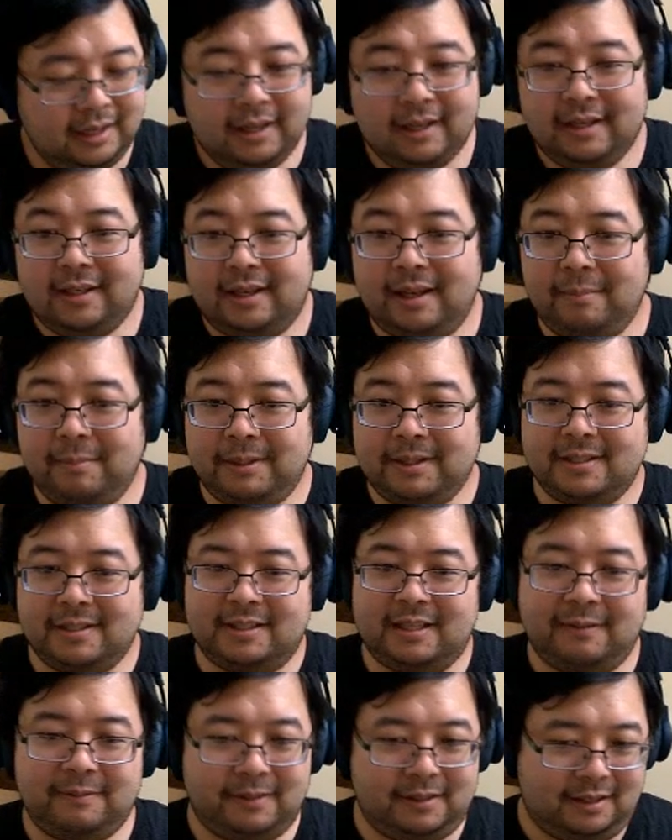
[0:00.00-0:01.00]
Number
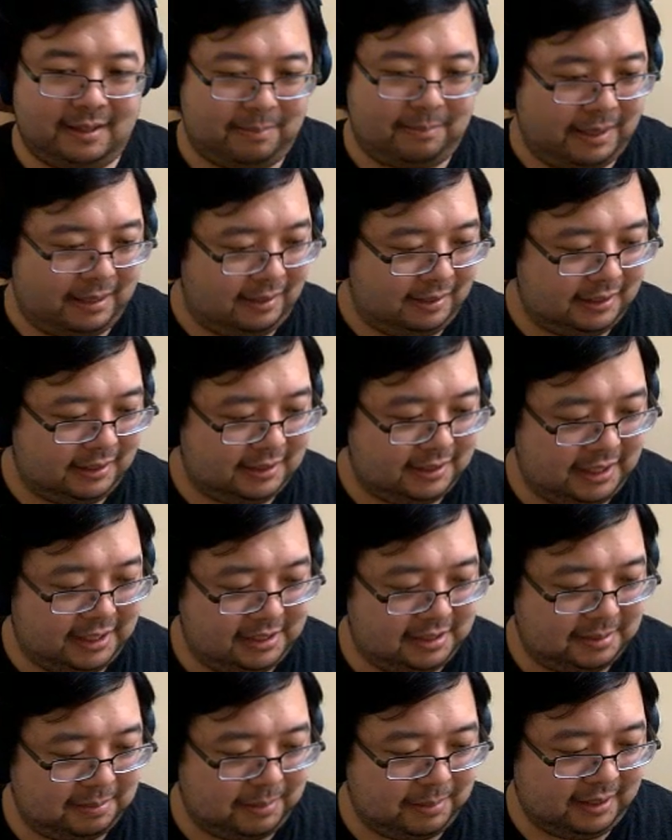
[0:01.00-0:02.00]
7, the Metal
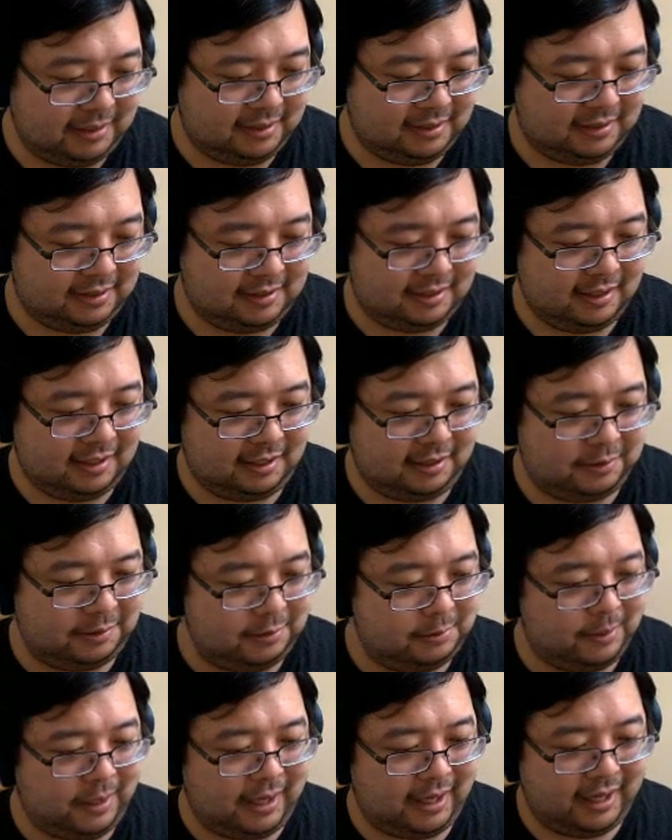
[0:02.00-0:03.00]
Exchange Monster
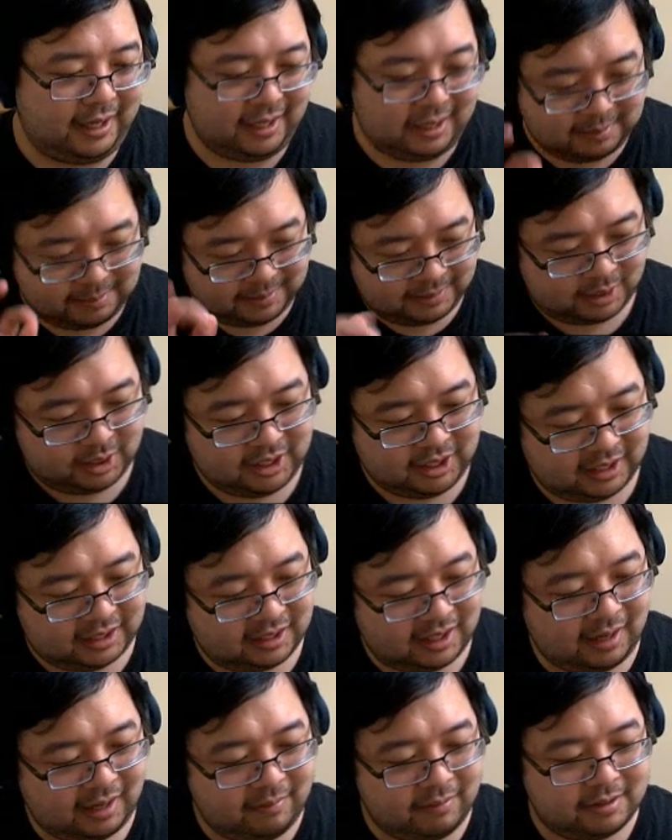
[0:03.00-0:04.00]
UI has been
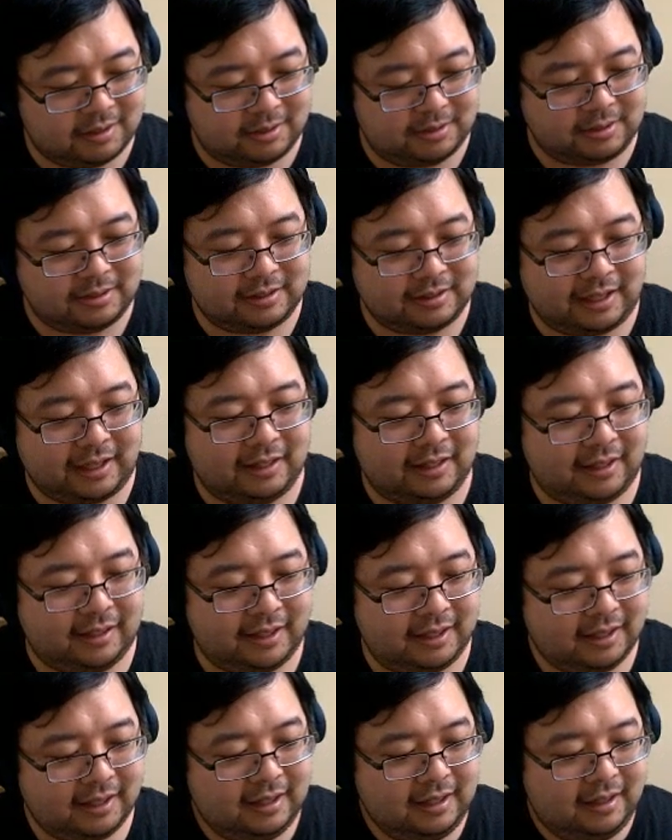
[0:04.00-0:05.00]
changed ever so
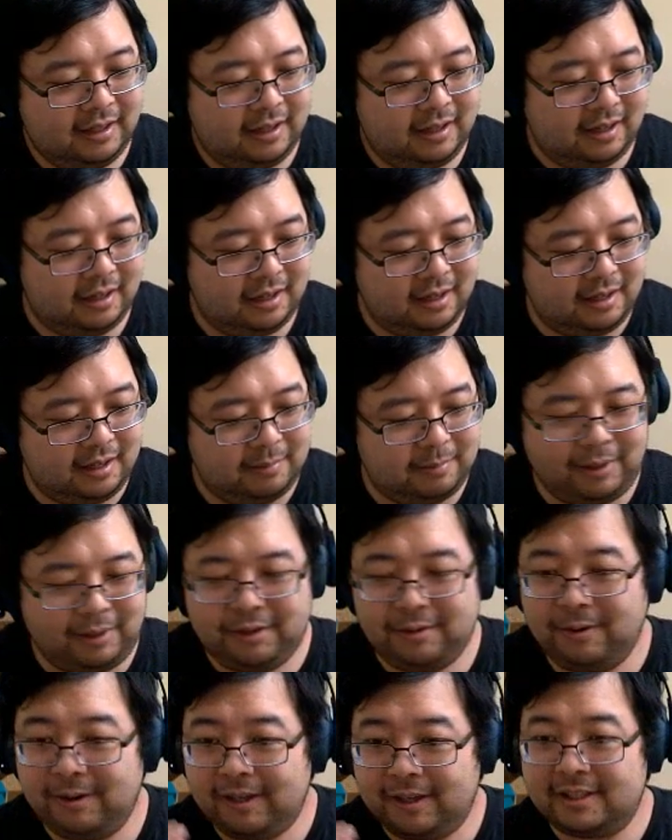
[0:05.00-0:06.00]
slightly. When
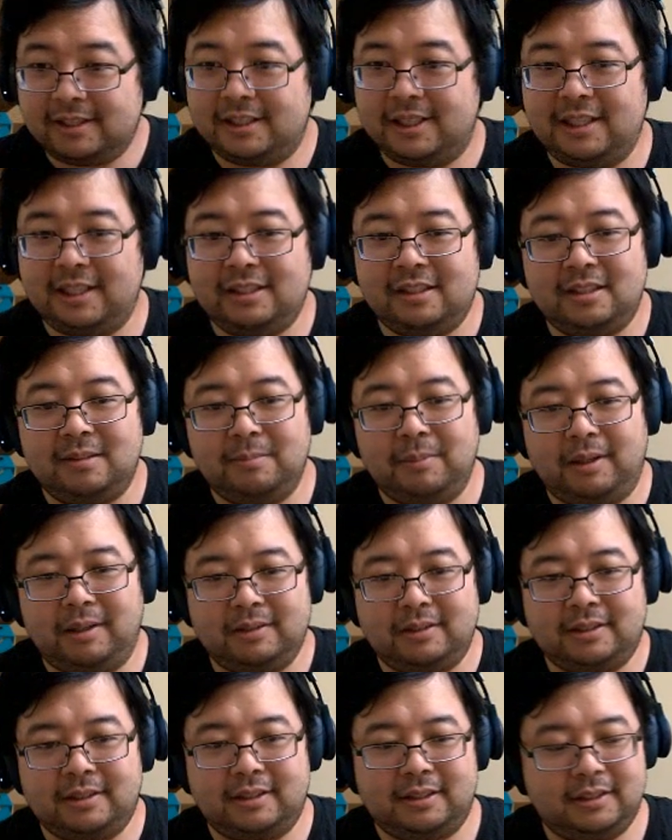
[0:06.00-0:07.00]
you are exchanging
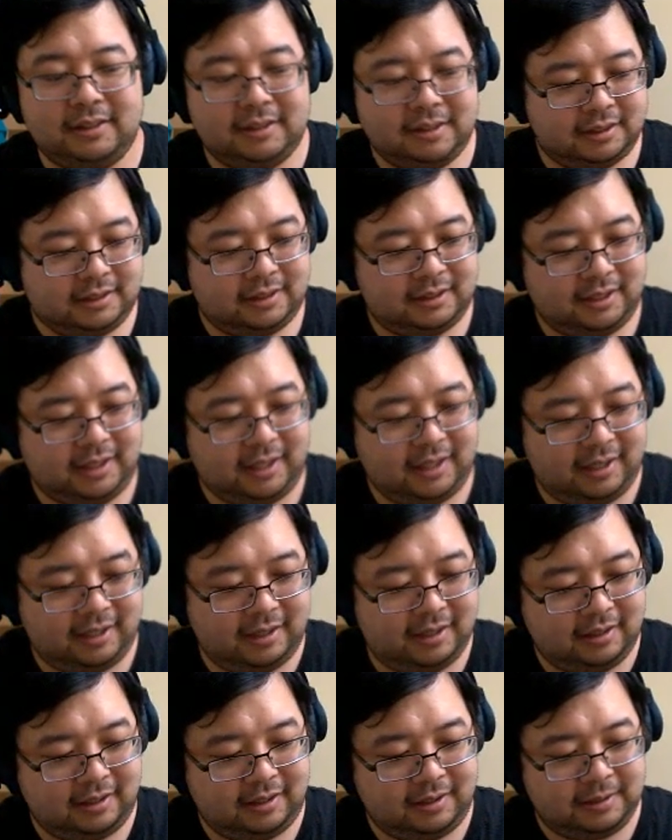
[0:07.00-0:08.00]
monsters
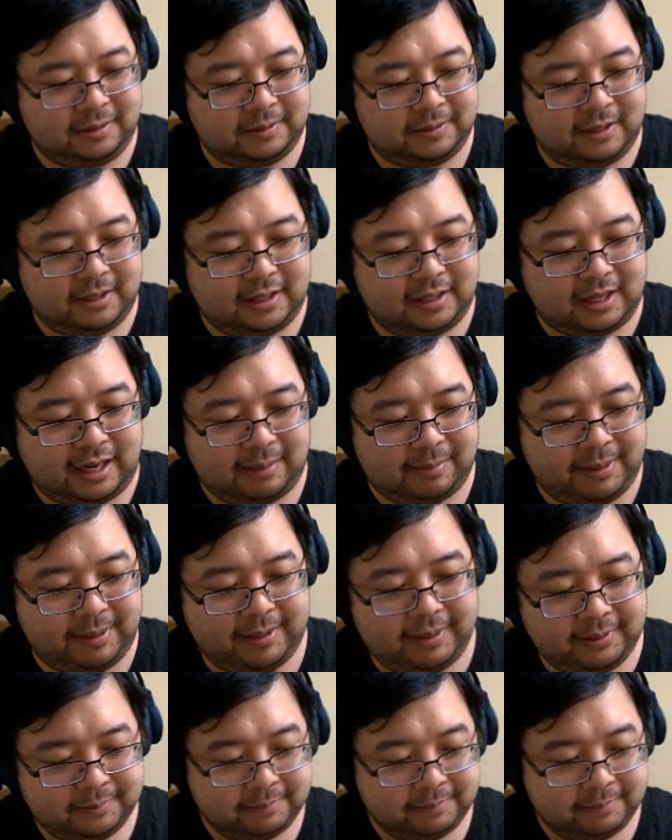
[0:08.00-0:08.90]
here, you go to the tab here.